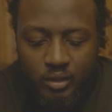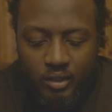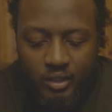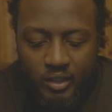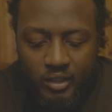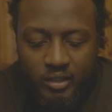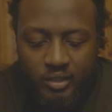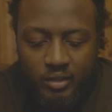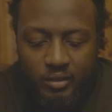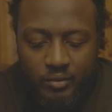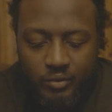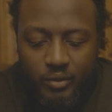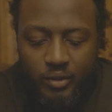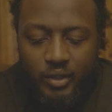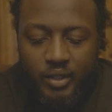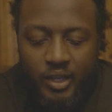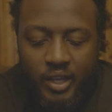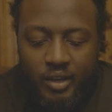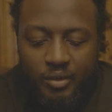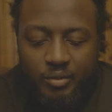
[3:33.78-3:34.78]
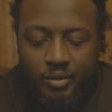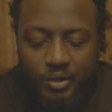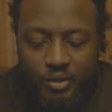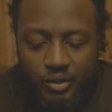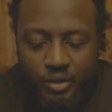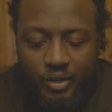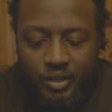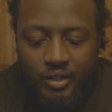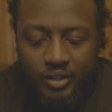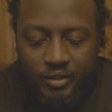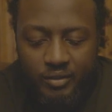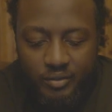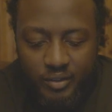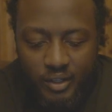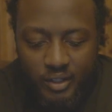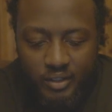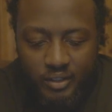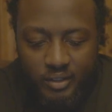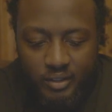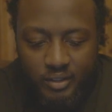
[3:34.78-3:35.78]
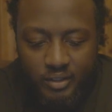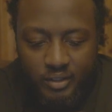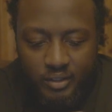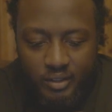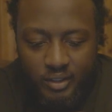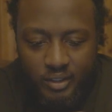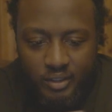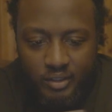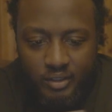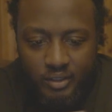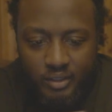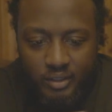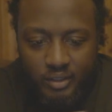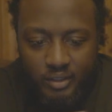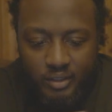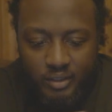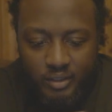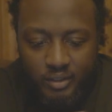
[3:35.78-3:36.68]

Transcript: List of 4K recording devices. Let's see.